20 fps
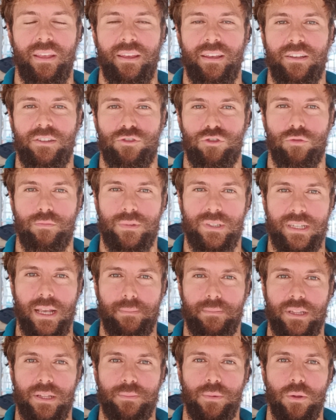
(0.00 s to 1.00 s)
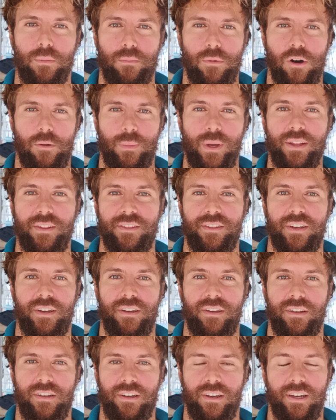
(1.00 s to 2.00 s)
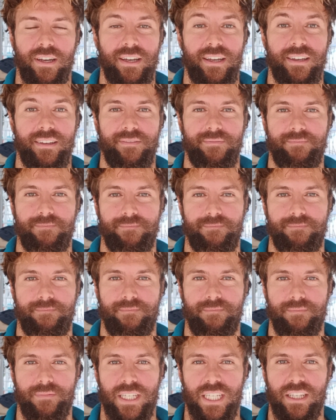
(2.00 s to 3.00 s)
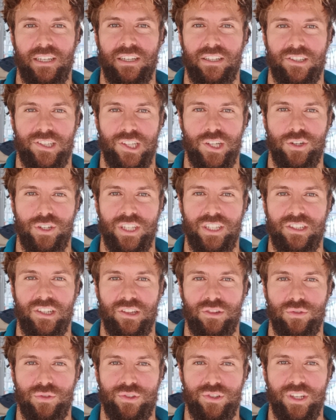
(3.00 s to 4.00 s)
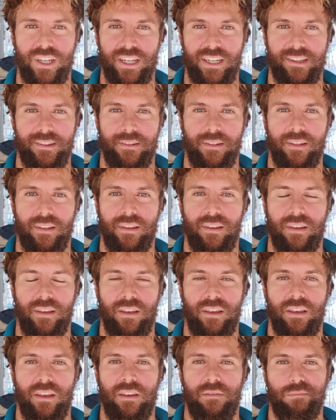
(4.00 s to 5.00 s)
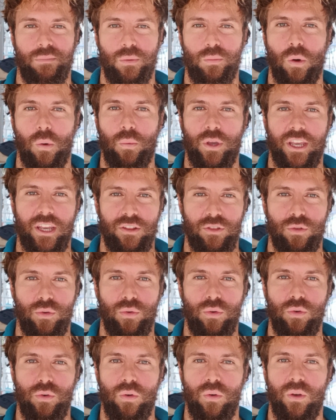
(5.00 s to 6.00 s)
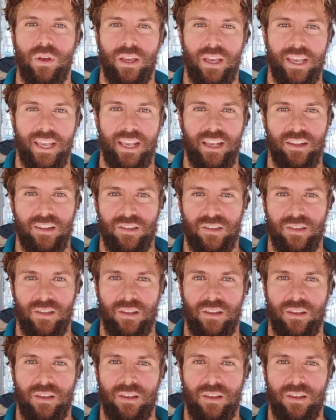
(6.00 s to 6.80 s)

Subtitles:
susceptible moment and it's not easy to see it. But what we can do is,